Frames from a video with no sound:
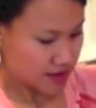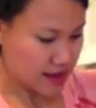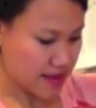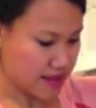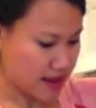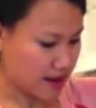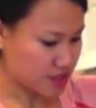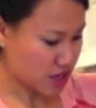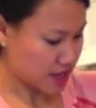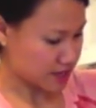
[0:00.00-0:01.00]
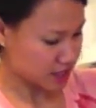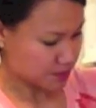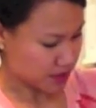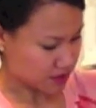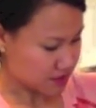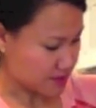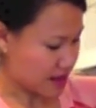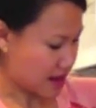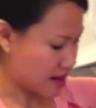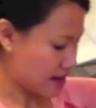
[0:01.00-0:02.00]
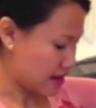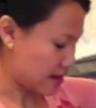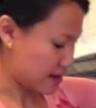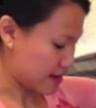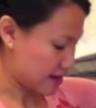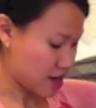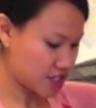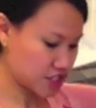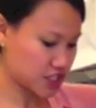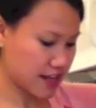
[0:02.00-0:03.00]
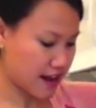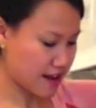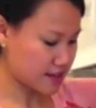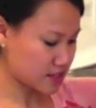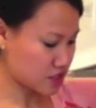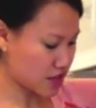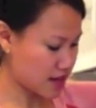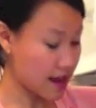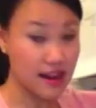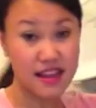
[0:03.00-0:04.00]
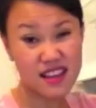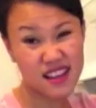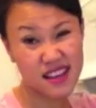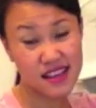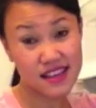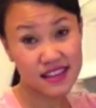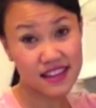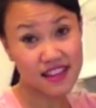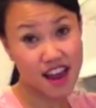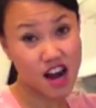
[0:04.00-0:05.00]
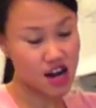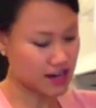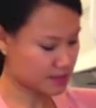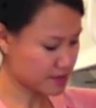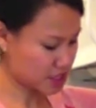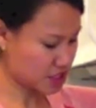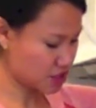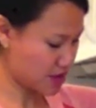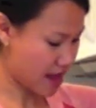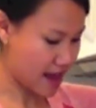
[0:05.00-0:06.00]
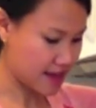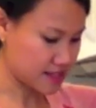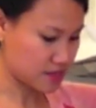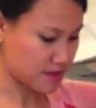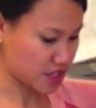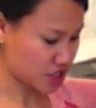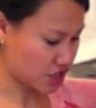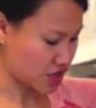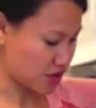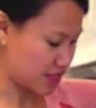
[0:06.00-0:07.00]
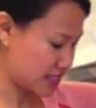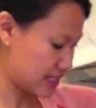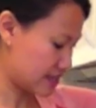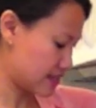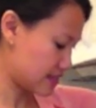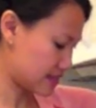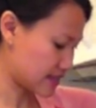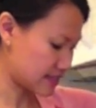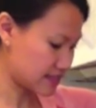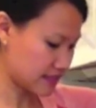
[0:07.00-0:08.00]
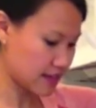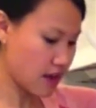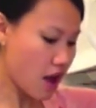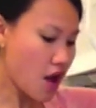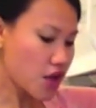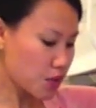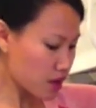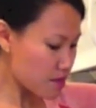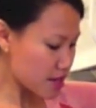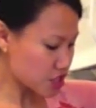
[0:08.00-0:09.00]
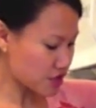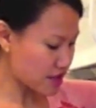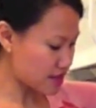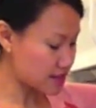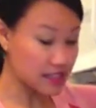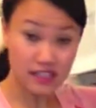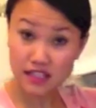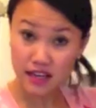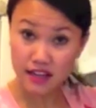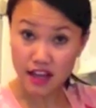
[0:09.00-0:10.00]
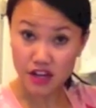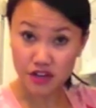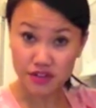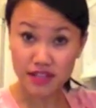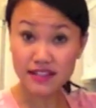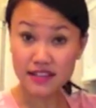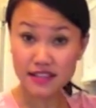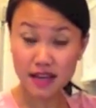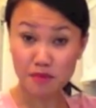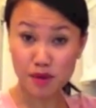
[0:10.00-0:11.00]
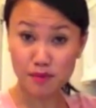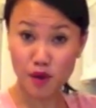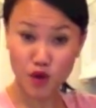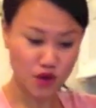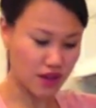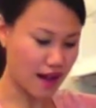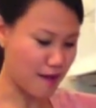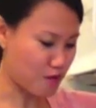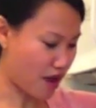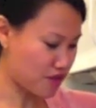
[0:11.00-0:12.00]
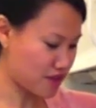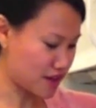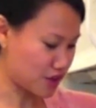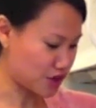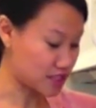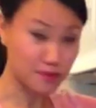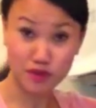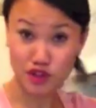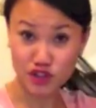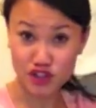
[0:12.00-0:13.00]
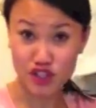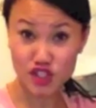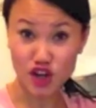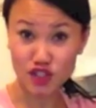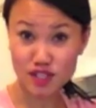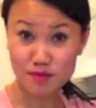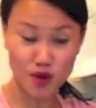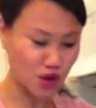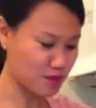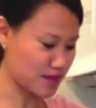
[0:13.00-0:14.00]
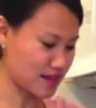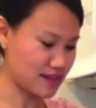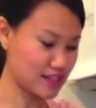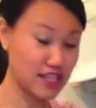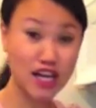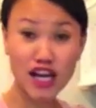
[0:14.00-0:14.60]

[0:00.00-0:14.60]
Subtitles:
and then I try to sprinkle some of that in, and I try to get in there as much as you can to make sure you season this nicely. You want to make sure that the seasoning that you're using is in a separate bowl rather than your typical salt bowl, because